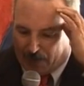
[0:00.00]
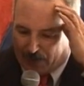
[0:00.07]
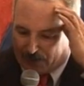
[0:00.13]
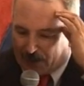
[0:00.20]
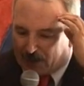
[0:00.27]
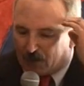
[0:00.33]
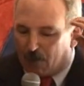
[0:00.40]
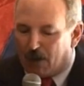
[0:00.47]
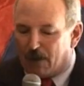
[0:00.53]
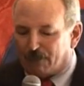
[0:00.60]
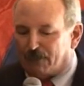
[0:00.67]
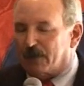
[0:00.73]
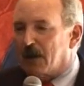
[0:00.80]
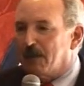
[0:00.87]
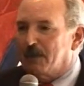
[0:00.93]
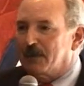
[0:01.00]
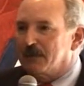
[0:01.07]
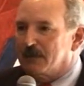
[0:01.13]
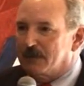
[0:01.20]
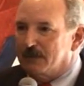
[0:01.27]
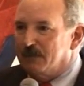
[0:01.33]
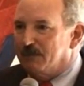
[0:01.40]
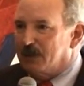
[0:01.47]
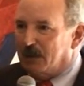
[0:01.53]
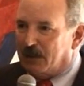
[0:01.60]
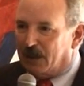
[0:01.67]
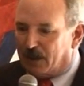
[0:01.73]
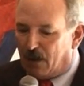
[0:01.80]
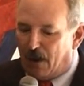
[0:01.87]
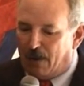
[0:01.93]
want to thank you all for coming to
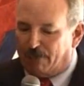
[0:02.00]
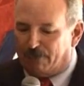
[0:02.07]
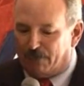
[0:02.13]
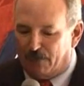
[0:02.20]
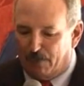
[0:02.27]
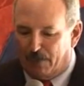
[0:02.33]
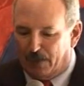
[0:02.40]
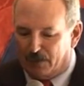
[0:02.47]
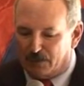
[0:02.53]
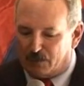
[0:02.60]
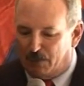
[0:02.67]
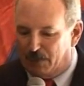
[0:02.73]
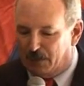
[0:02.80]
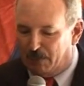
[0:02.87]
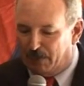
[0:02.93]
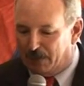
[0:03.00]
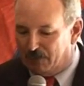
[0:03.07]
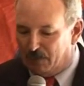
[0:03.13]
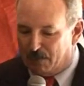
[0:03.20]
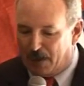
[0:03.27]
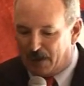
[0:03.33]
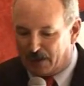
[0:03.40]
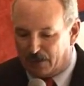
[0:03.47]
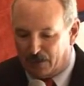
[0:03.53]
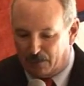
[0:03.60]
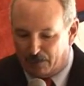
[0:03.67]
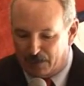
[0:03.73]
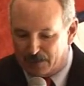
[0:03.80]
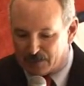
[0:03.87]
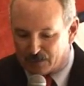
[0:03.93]
kick off the Bell's Beer Bayview
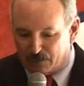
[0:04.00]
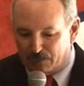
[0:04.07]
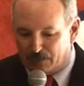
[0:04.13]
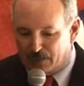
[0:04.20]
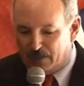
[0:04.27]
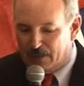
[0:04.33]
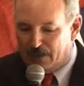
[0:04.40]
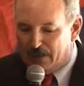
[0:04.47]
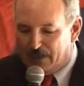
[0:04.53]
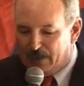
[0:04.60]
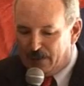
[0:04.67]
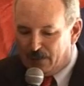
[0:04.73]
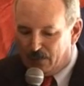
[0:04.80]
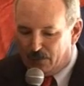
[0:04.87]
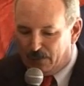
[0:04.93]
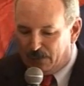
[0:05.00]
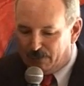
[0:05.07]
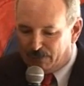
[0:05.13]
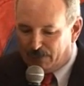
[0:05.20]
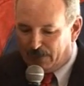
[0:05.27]
Mackinac race. So we've